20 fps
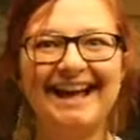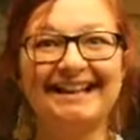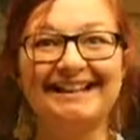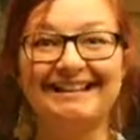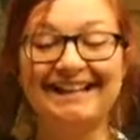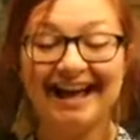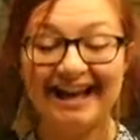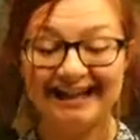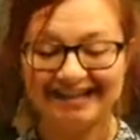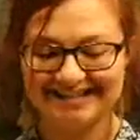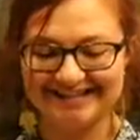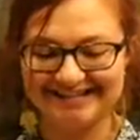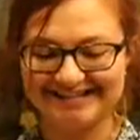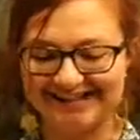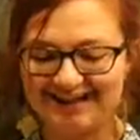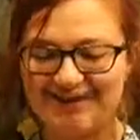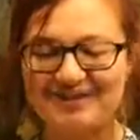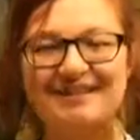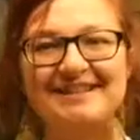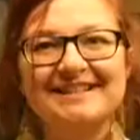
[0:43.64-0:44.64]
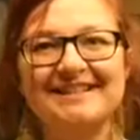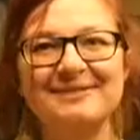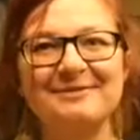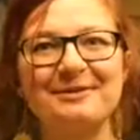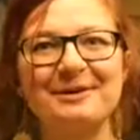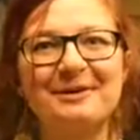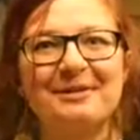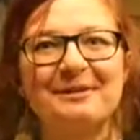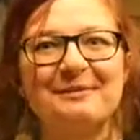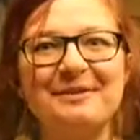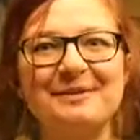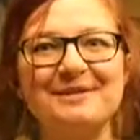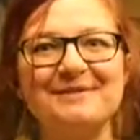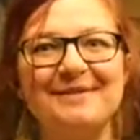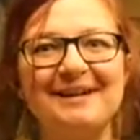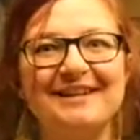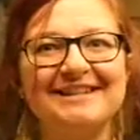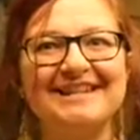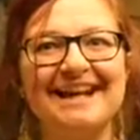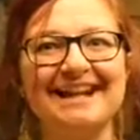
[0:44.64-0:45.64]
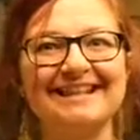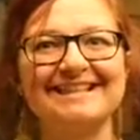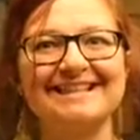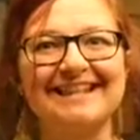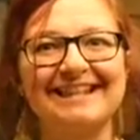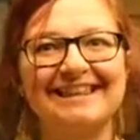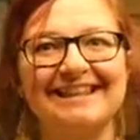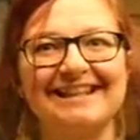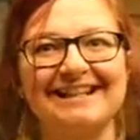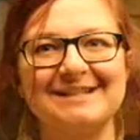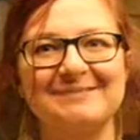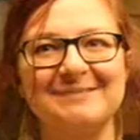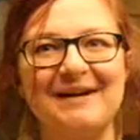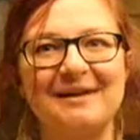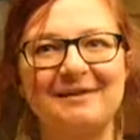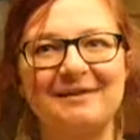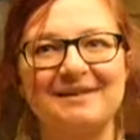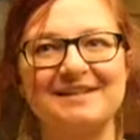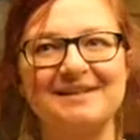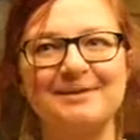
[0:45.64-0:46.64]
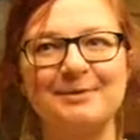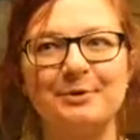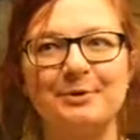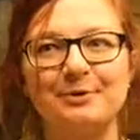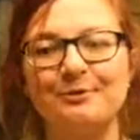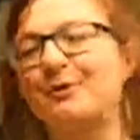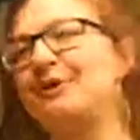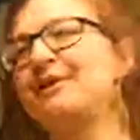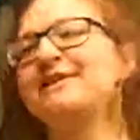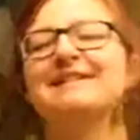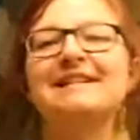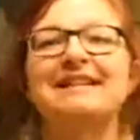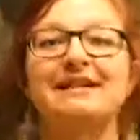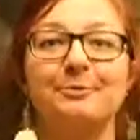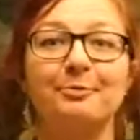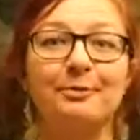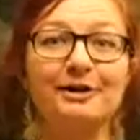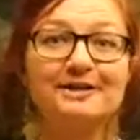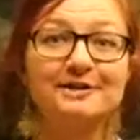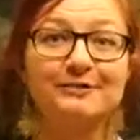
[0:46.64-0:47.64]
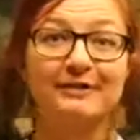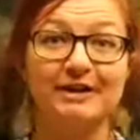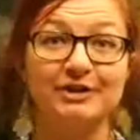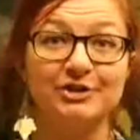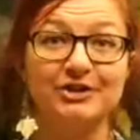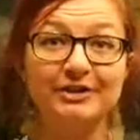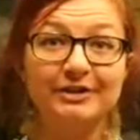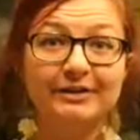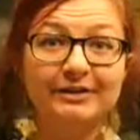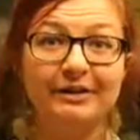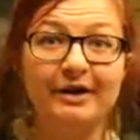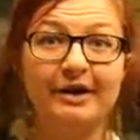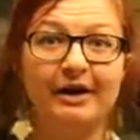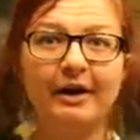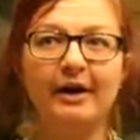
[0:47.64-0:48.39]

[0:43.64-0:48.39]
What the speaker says: Yes, so this is one of the most fantastic things about this sword. Firstly, the preservation.